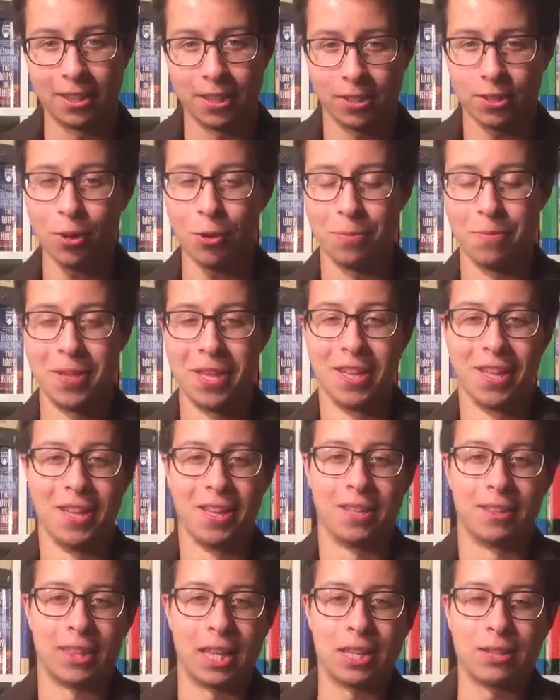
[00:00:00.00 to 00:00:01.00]
So
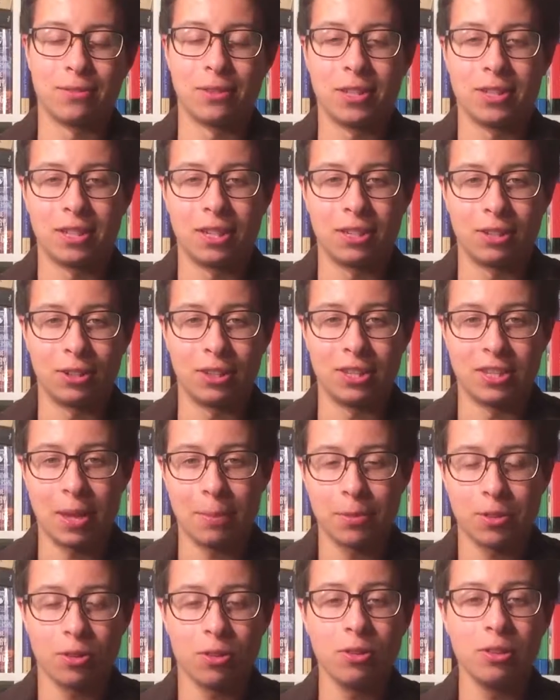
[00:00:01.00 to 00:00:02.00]
thanks for listening to this
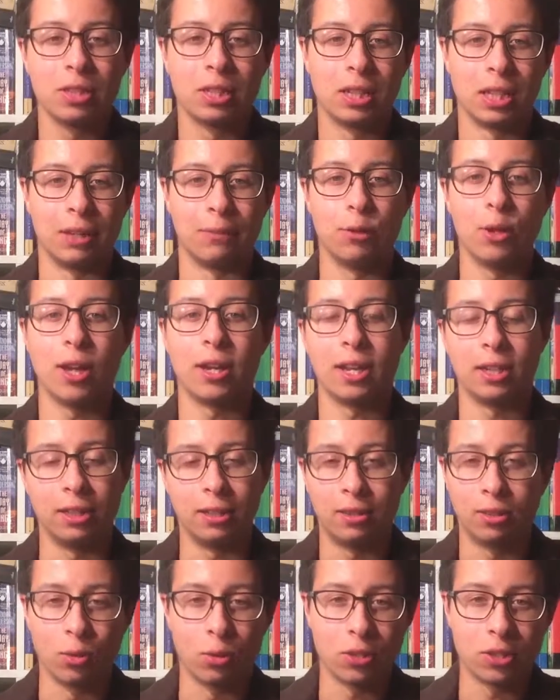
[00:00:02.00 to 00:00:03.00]
episode. If you had any
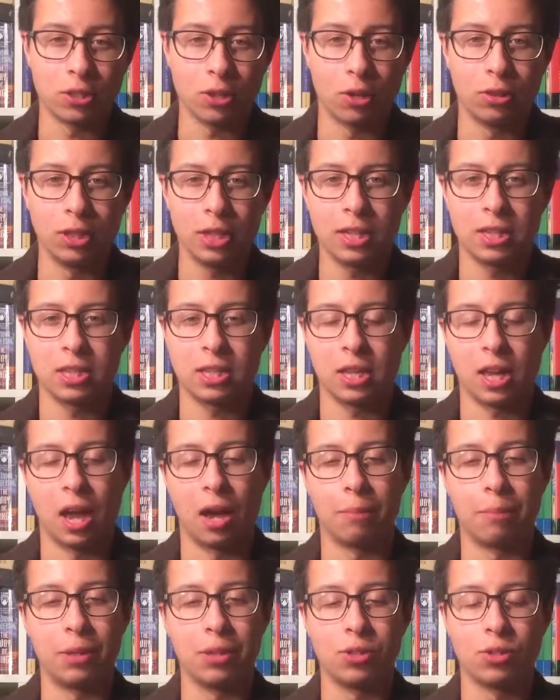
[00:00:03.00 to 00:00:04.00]
thoughts on this,
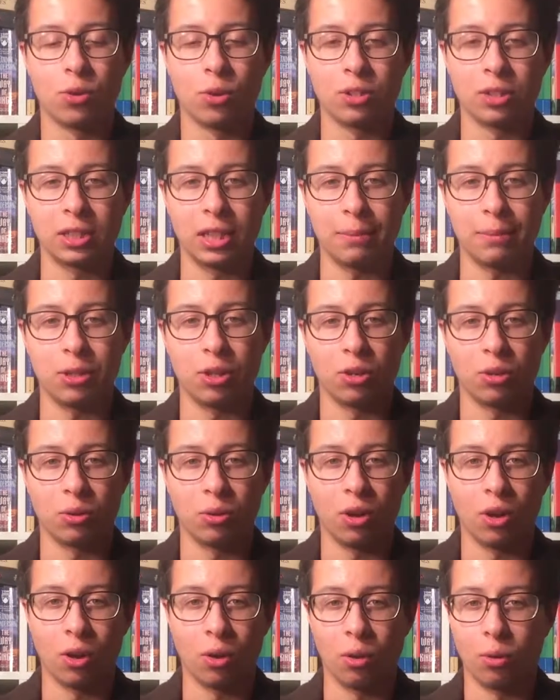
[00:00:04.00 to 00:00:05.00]
be sure to let me
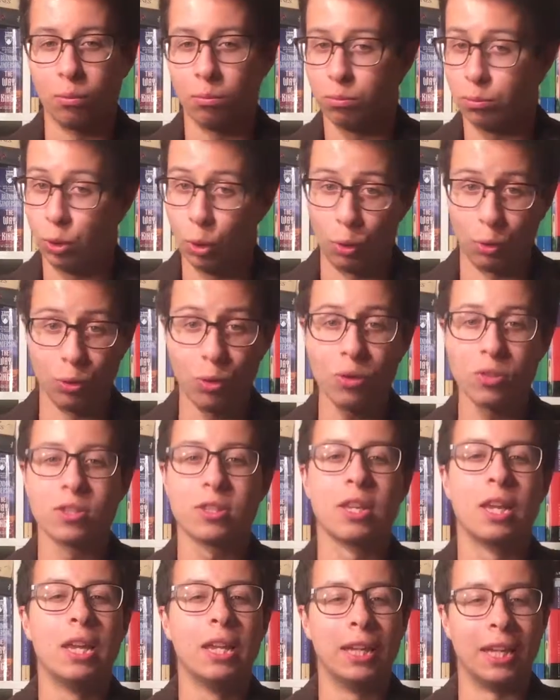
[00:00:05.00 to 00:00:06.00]
know your
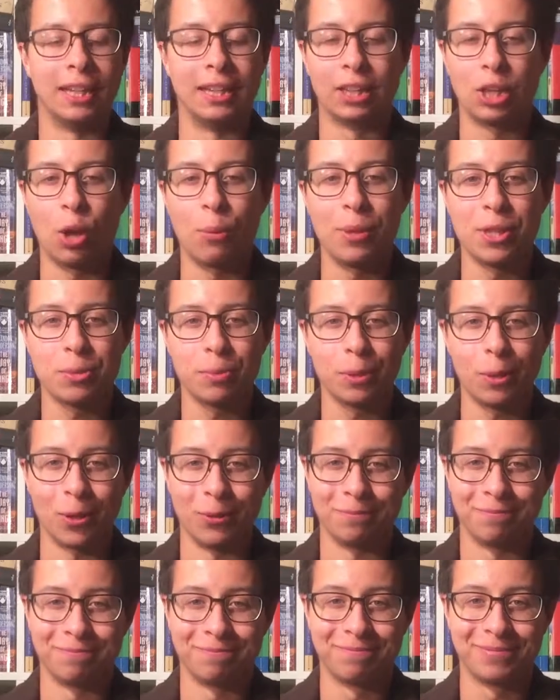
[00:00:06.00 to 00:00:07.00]
thoughts in the comments below.
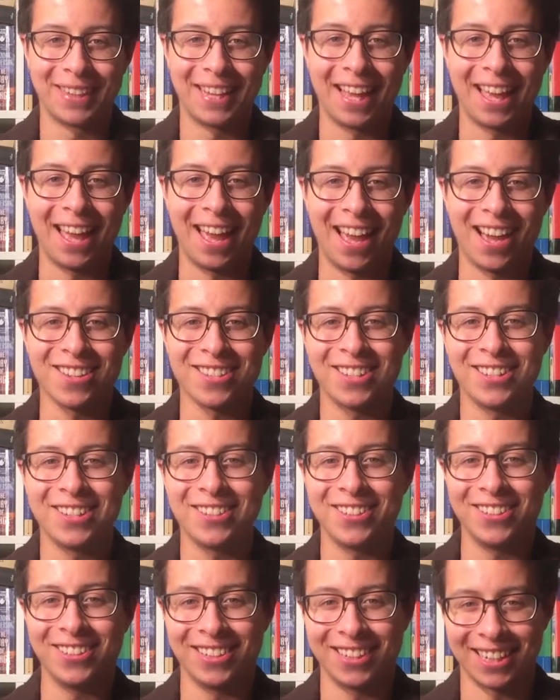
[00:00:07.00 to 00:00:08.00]
I'll see
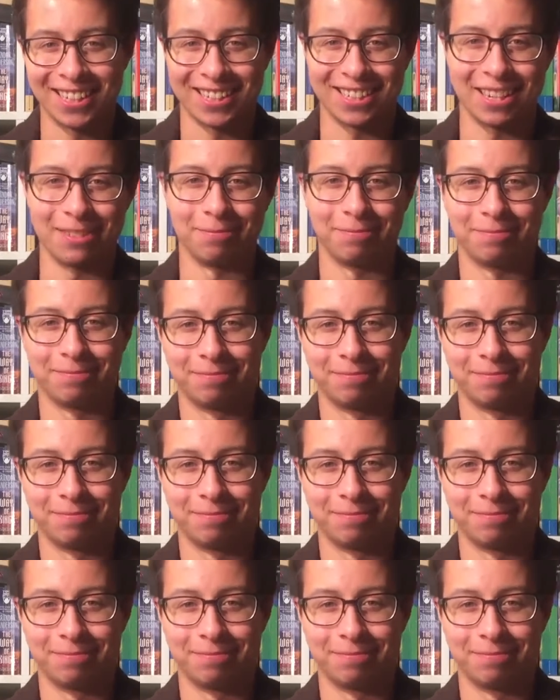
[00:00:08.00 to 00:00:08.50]
you next time.